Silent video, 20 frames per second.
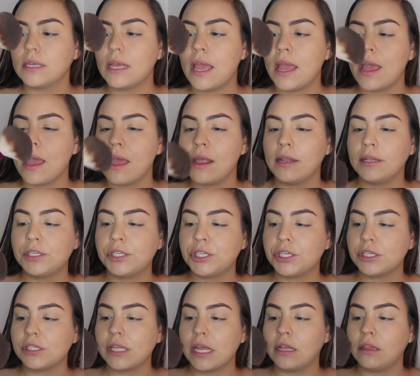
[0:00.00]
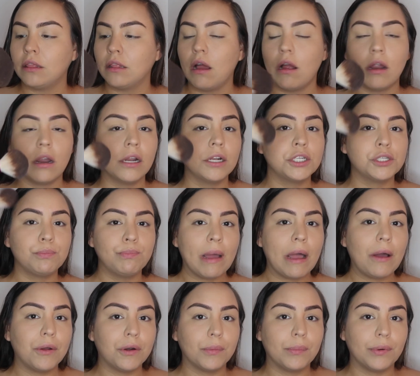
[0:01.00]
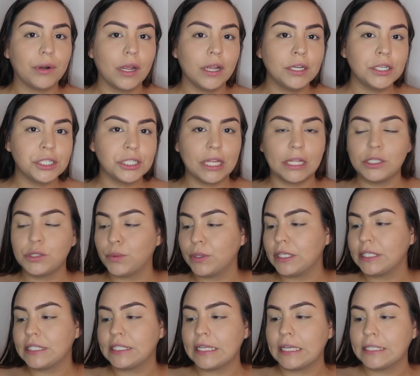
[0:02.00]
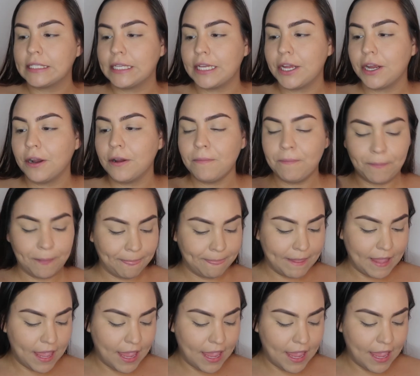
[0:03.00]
And it's just a large powder brush. That's what it says here.